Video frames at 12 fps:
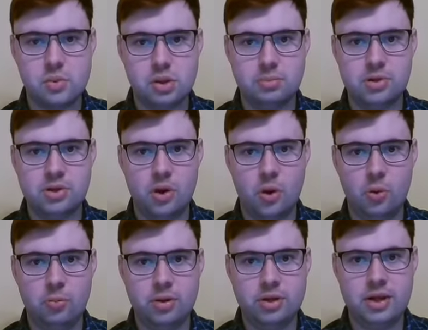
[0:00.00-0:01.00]
will be
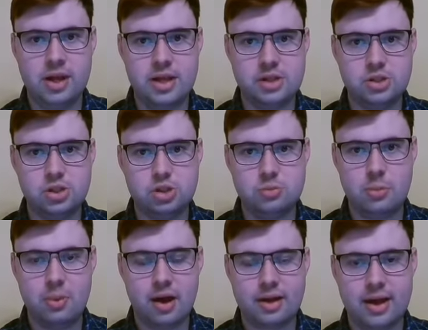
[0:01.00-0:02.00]
open in
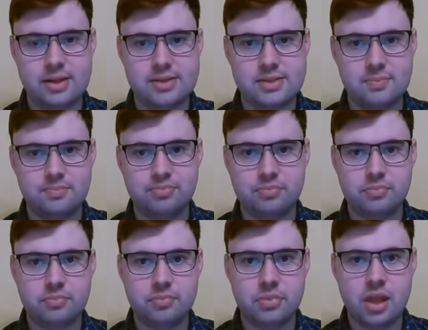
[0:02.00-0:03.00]
supermarkets.
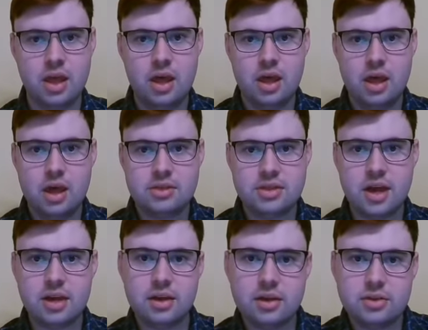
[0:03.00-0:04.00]
That
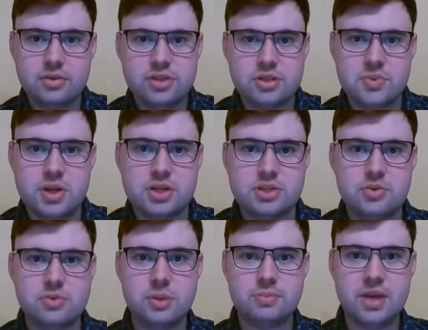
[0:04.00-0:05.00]
concludes this week's
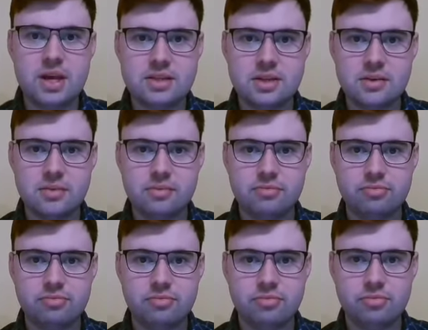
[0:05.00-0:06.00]
news update
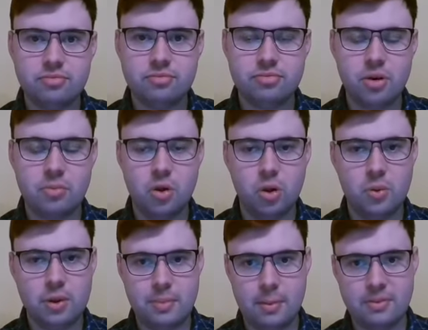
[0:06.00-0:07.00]
from All
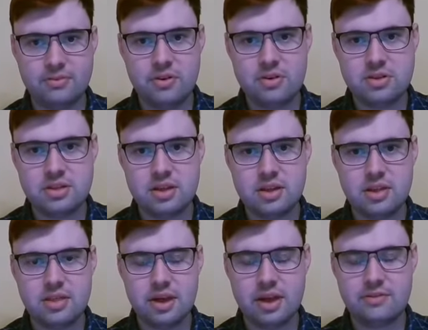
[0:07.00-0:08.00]
Wales People First.
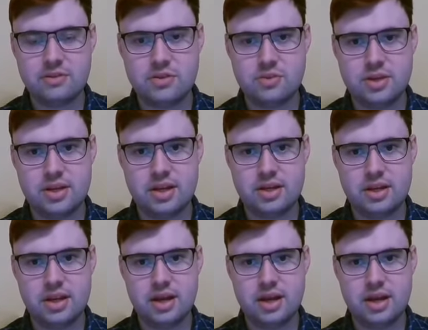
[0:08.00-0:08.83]
Thank you for tuning in